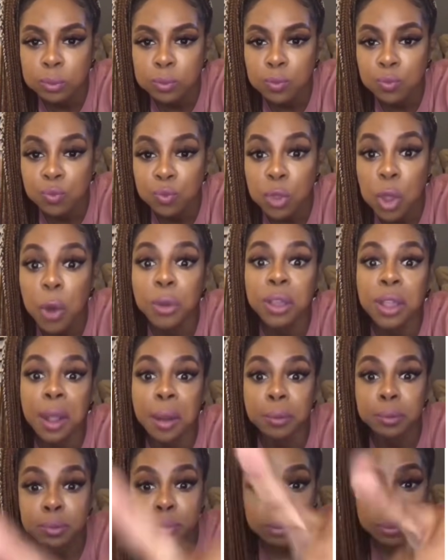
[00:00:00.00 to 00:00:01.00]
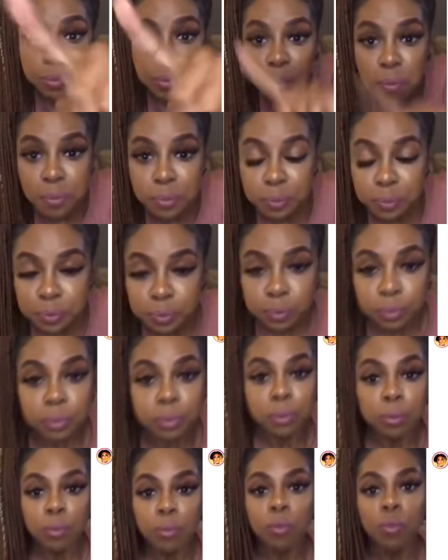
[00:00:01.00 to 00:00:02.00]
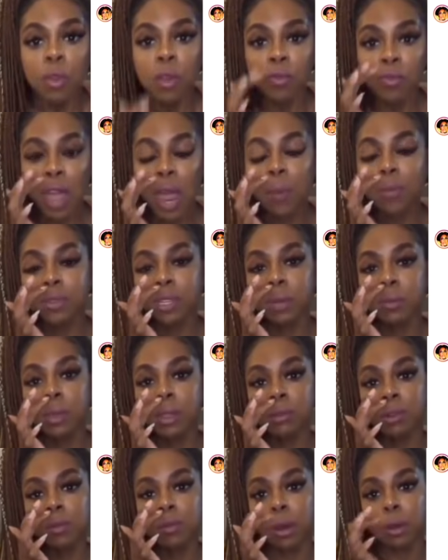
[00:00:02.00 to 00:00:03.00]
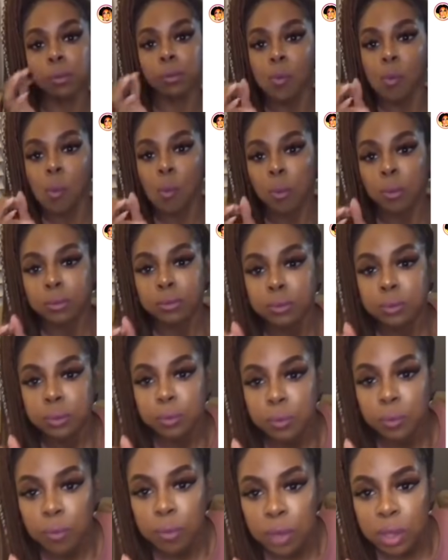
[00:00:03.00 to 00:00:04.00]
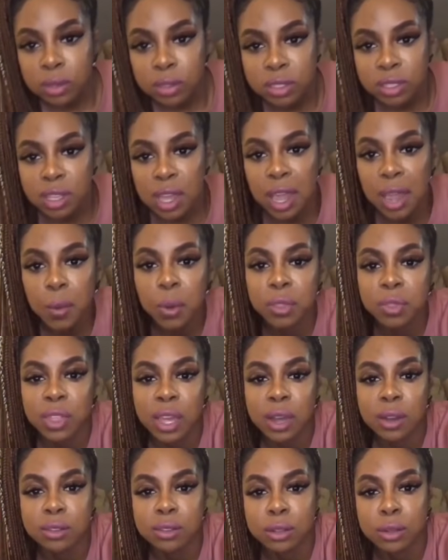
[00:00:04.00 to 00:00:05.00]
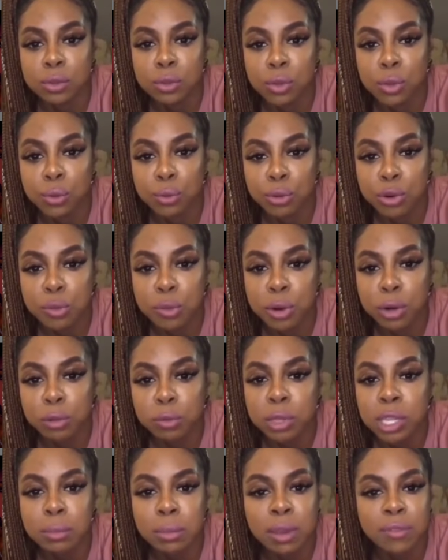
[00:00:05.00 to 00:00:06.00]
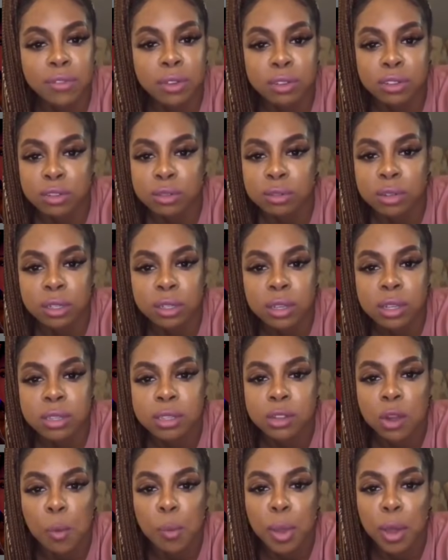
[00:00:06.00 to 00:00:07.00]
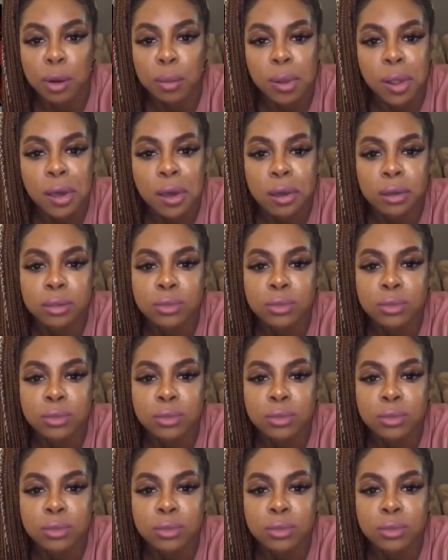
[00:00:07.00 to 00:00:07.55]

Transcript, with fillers: Oh, yeah. That was going to be the rumor. Sky 1000, the rumor. Let me get my filter on because it's going to be on the blog.